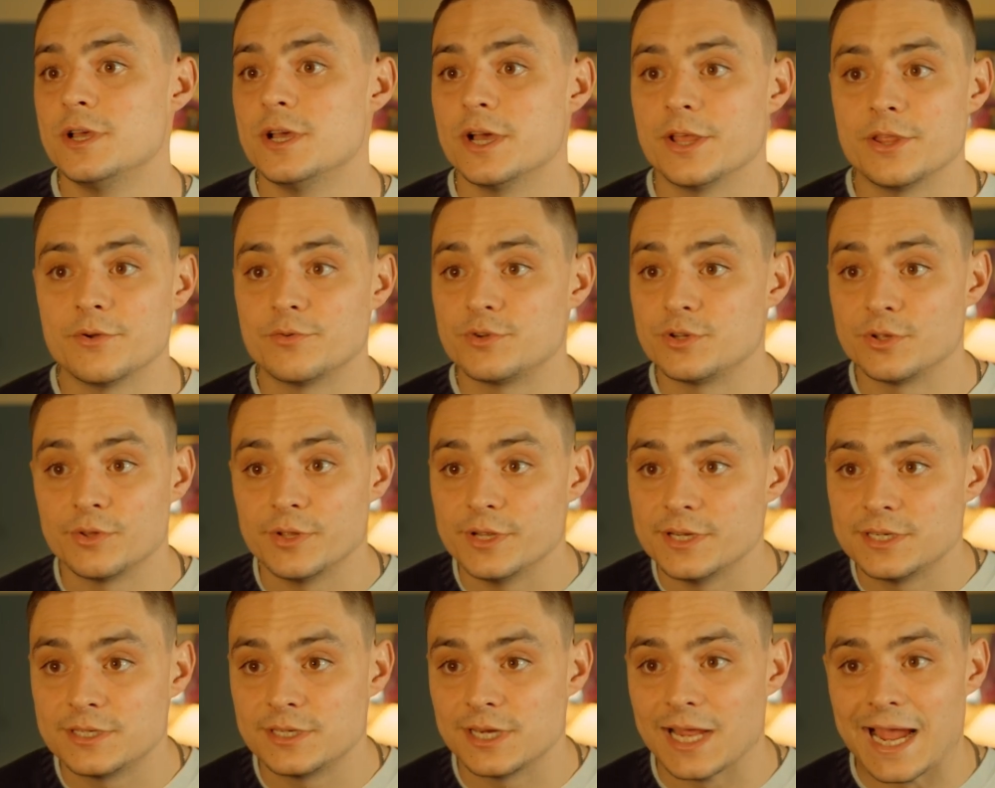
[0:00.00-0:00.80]
And the
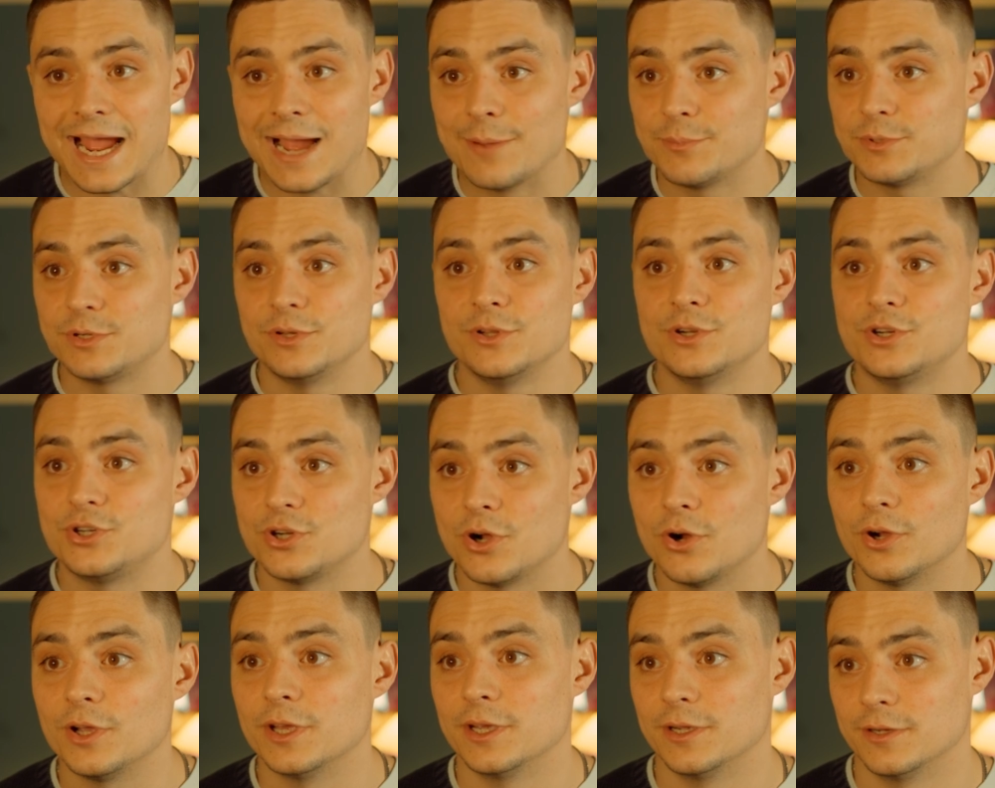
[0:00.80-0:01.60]
result is absolutely
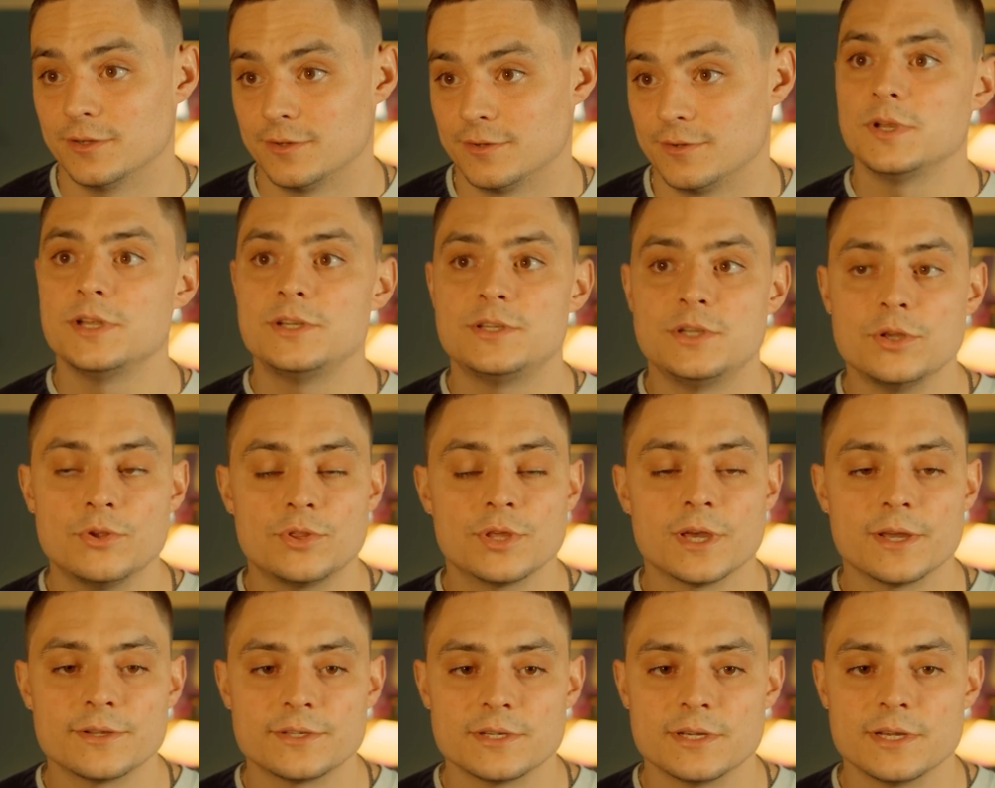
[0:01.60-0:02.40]
shocking. In
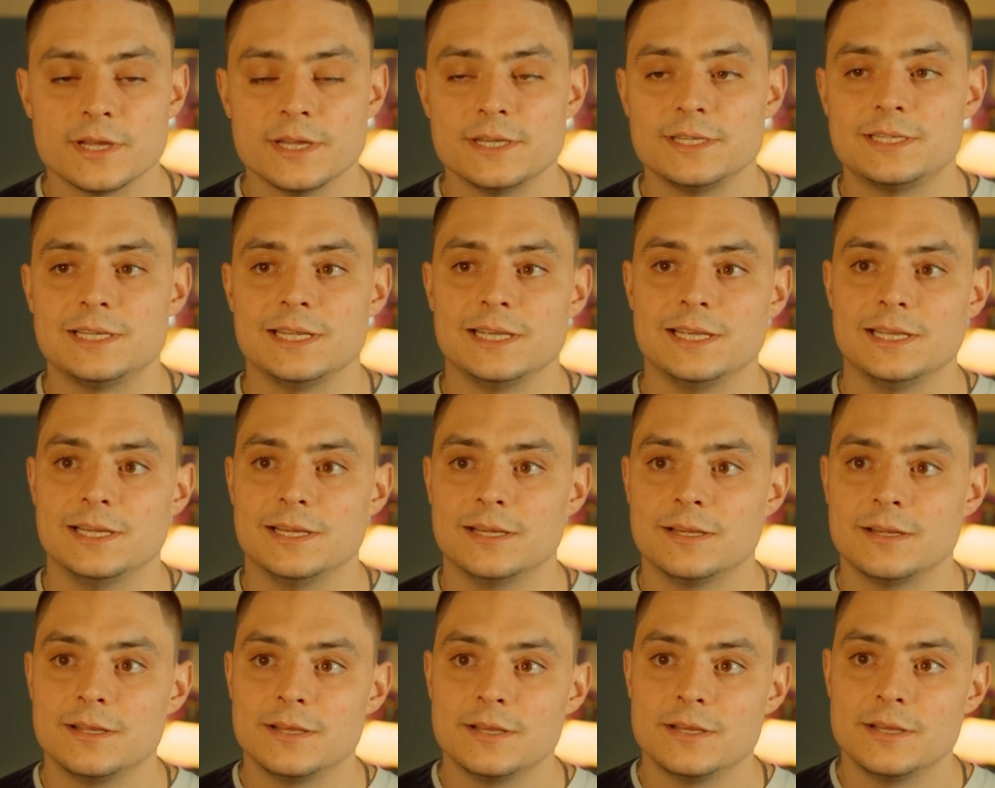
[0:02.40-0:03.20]

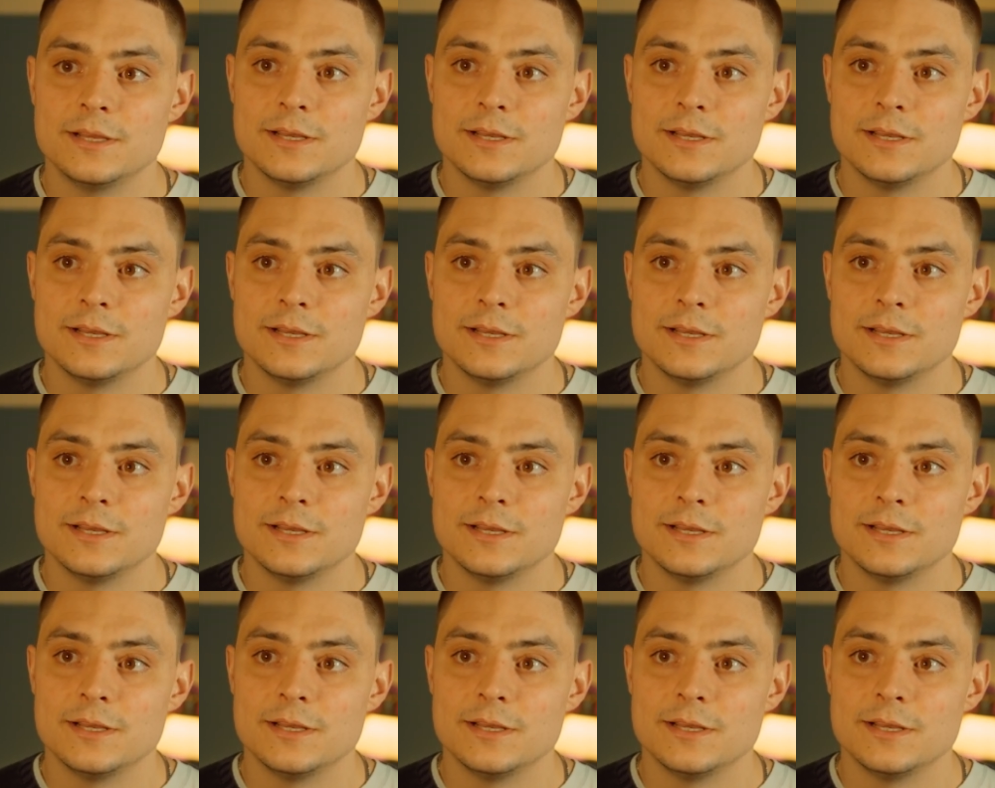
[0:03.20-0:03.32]
2019,